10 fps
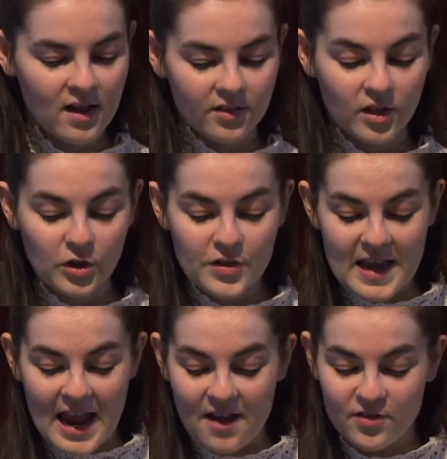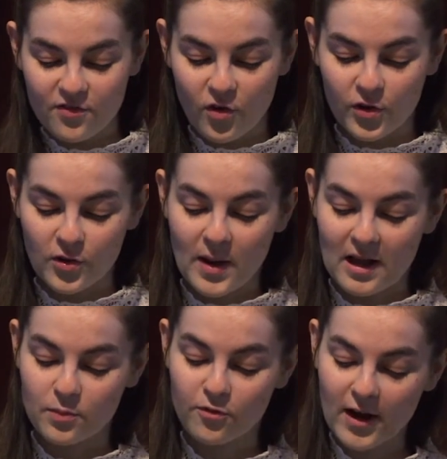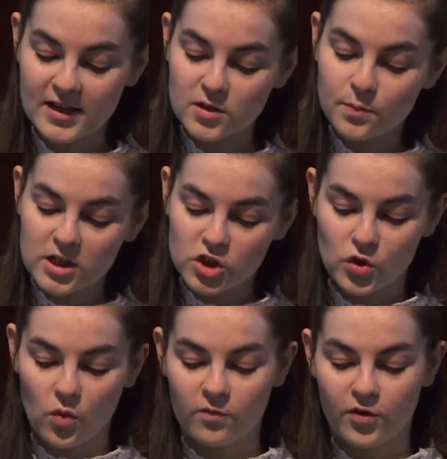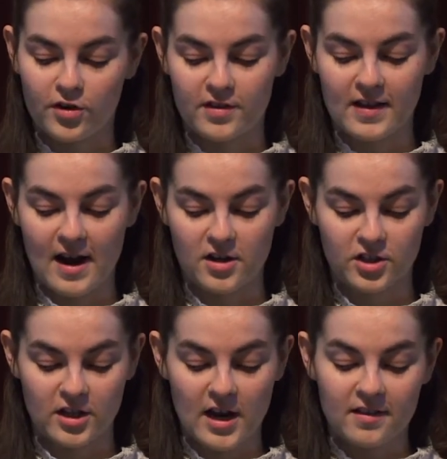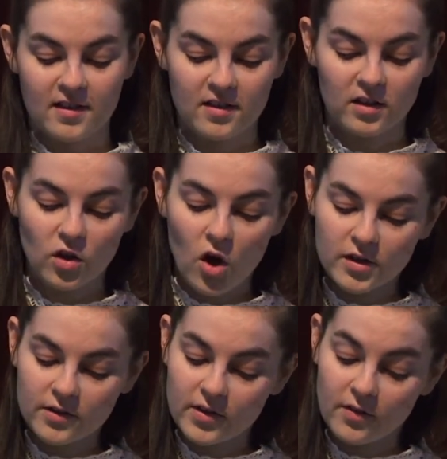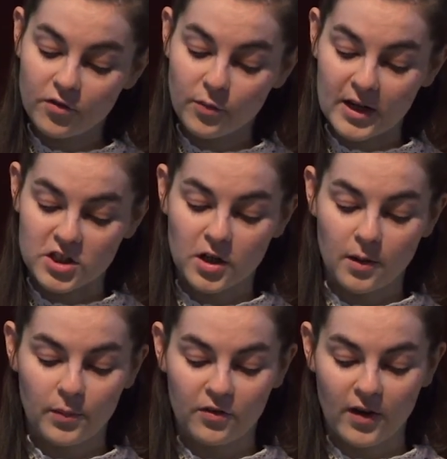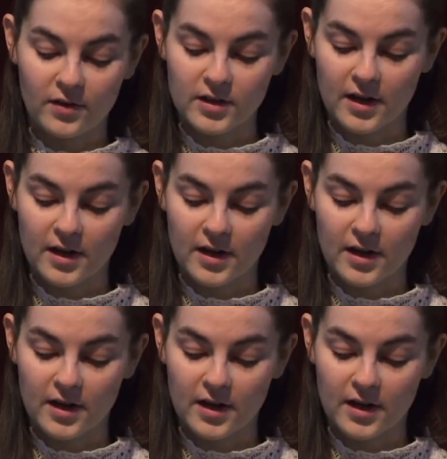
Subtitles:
The Lucy Havens volume has provided much scope for research, since a lot of the information can be found